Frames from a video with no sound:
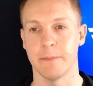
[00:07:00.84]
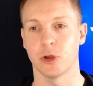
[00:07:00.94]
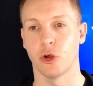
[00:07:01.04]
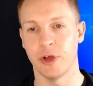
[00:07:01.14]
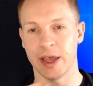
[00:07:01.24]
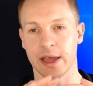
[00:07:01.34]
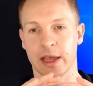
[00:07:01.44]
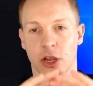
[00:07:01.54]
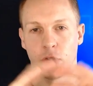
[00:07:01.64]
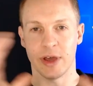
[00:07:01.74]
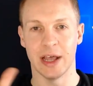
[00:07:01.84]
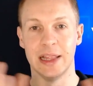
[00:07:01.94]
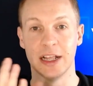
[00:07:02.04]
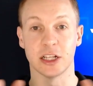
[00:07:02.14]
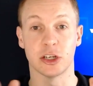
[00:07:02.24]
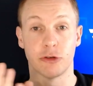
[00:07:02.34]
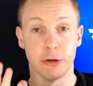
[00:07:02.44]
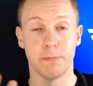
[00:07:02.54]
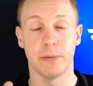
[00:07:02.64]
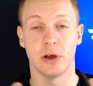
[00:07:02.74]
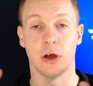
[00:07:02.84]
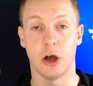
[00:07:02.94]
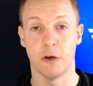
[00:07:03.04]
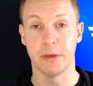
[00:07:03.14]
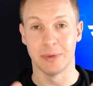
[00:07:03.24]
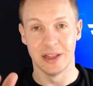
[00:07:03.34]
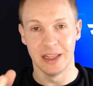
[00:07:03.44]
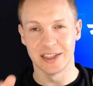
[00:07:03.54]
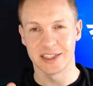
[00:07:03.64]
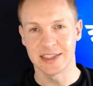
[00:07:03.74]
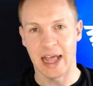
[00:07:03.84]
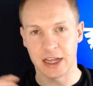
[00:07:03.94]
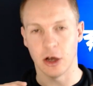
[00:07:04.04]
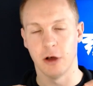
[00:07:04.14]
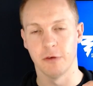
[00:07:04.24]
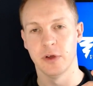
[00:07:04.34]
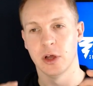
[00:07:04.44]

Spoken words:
create a little group of people, a little stack of